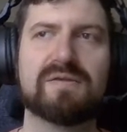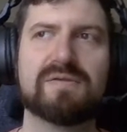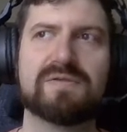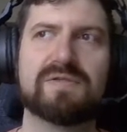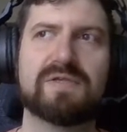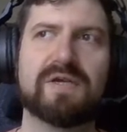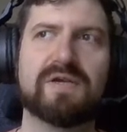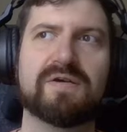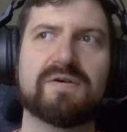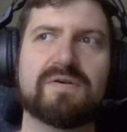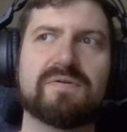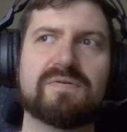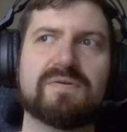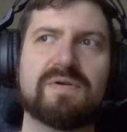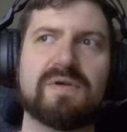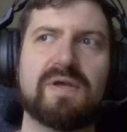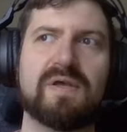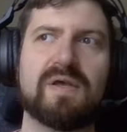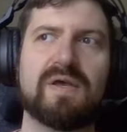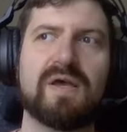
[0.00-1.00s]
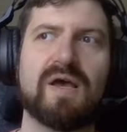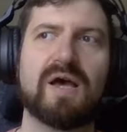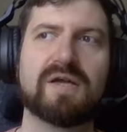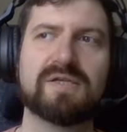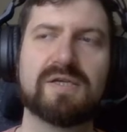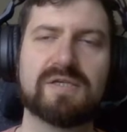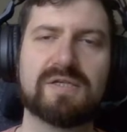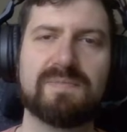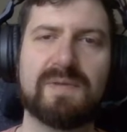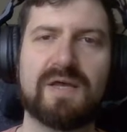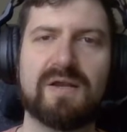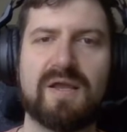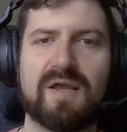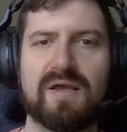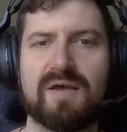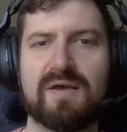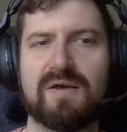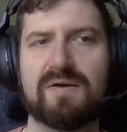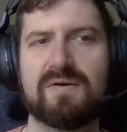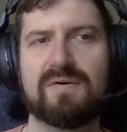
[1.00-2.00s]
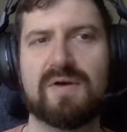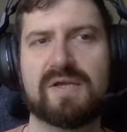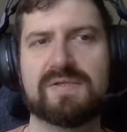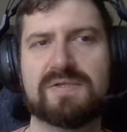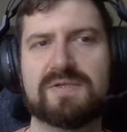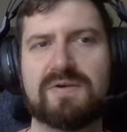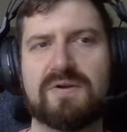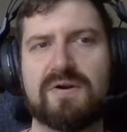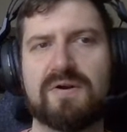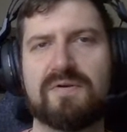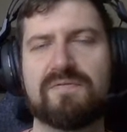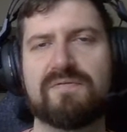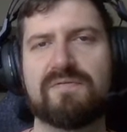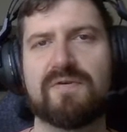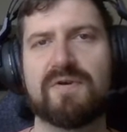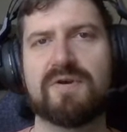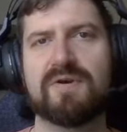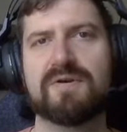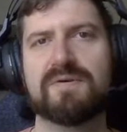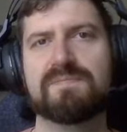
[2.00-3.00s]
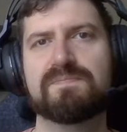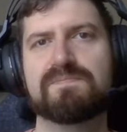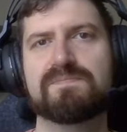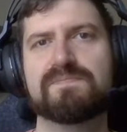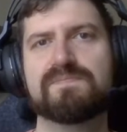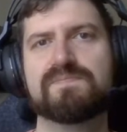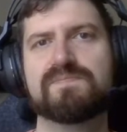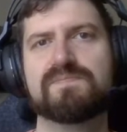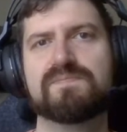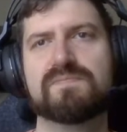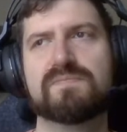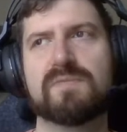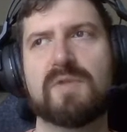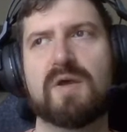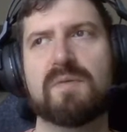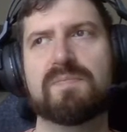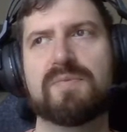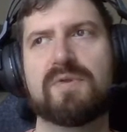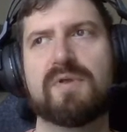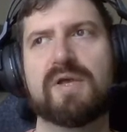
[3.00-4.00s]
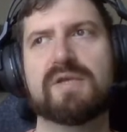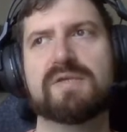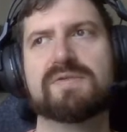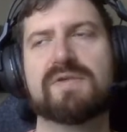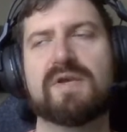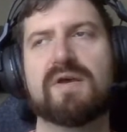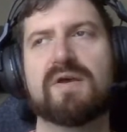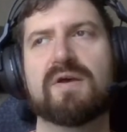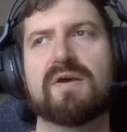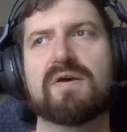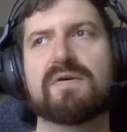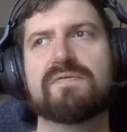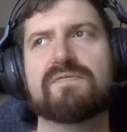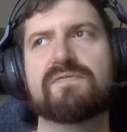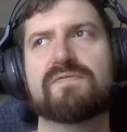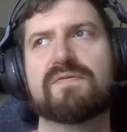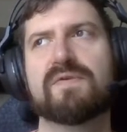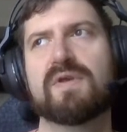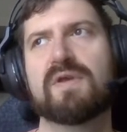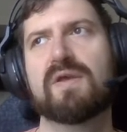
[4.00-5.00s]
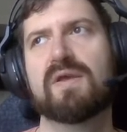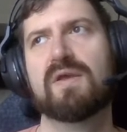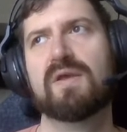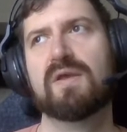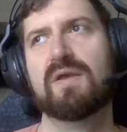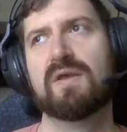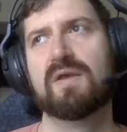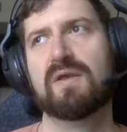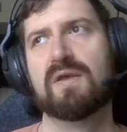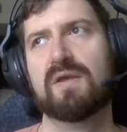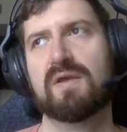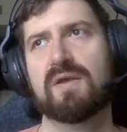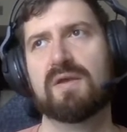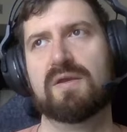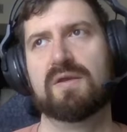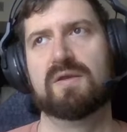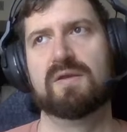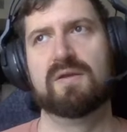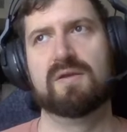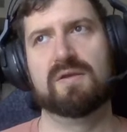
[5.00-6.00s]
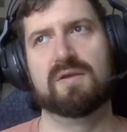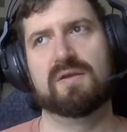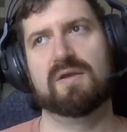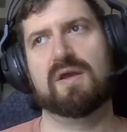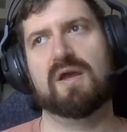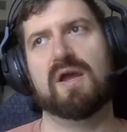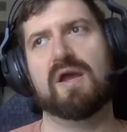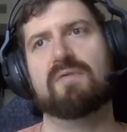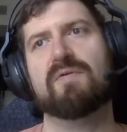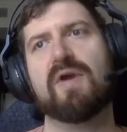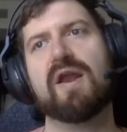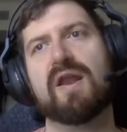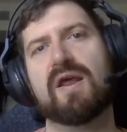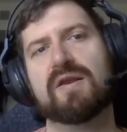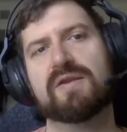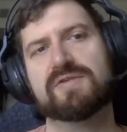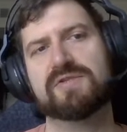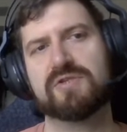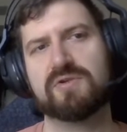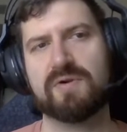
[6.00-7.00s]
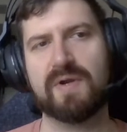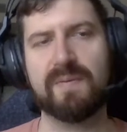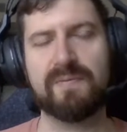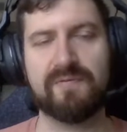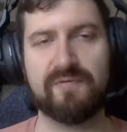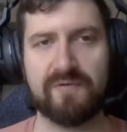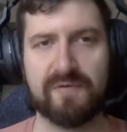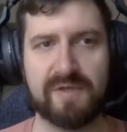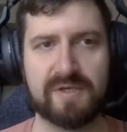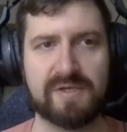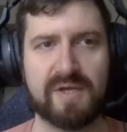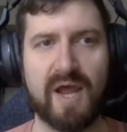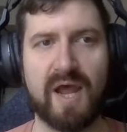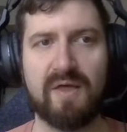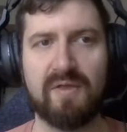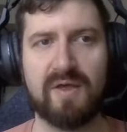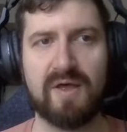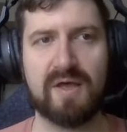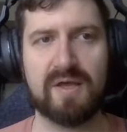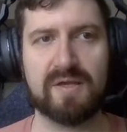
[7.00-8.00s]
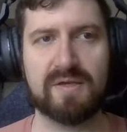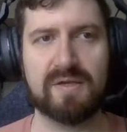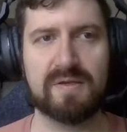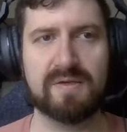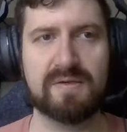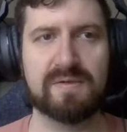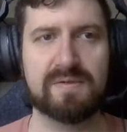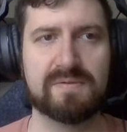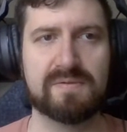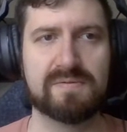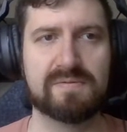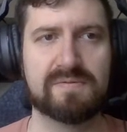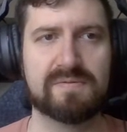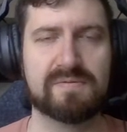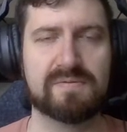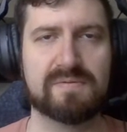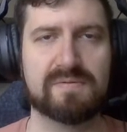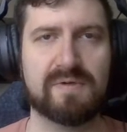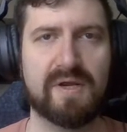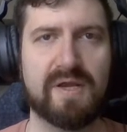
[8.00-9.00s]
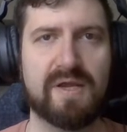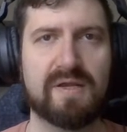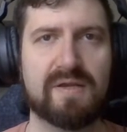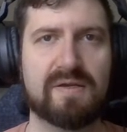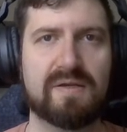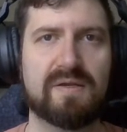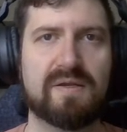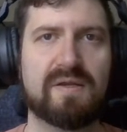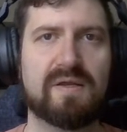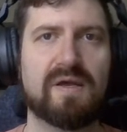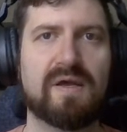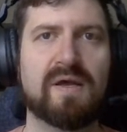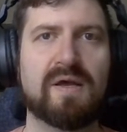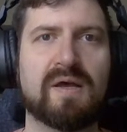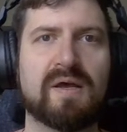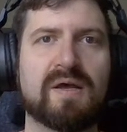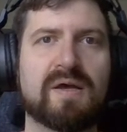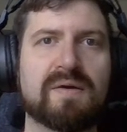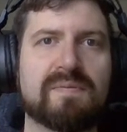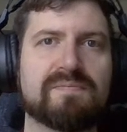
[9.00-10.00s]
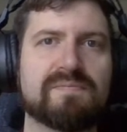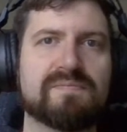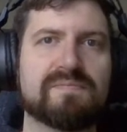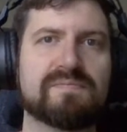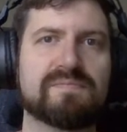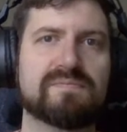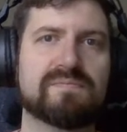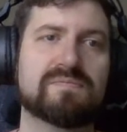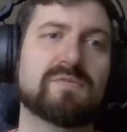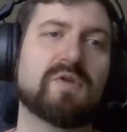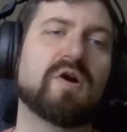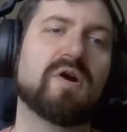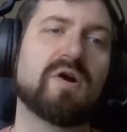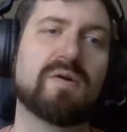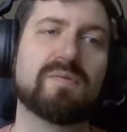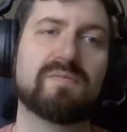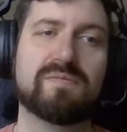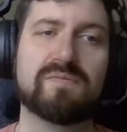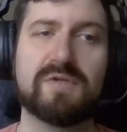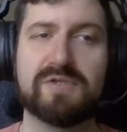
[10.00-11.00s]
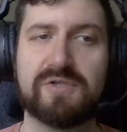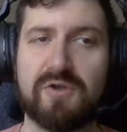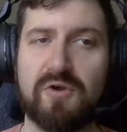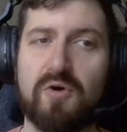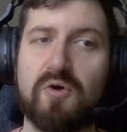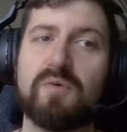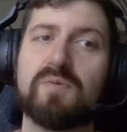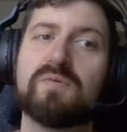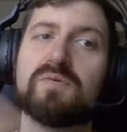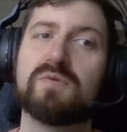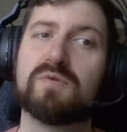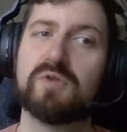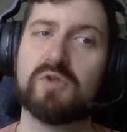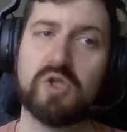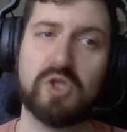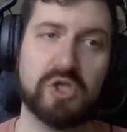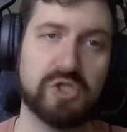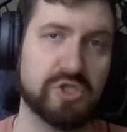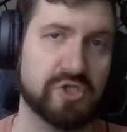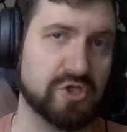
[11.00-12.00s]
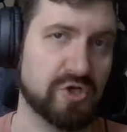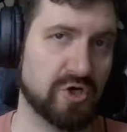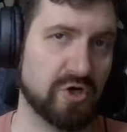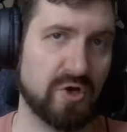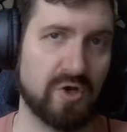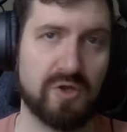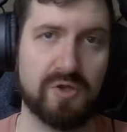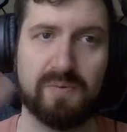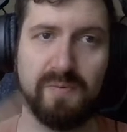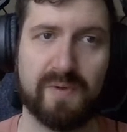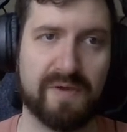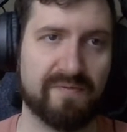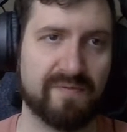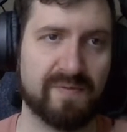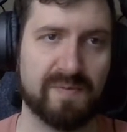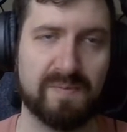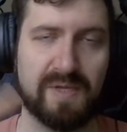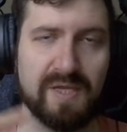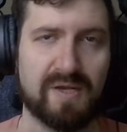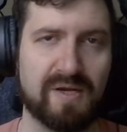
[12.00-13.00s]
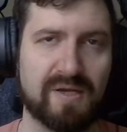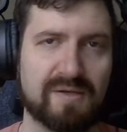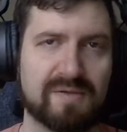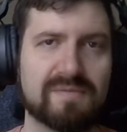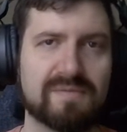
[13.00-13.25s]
So, I talked about how I start from a place of I write out a script for the dialogue, right? Um, or let's start all the way from the beginning.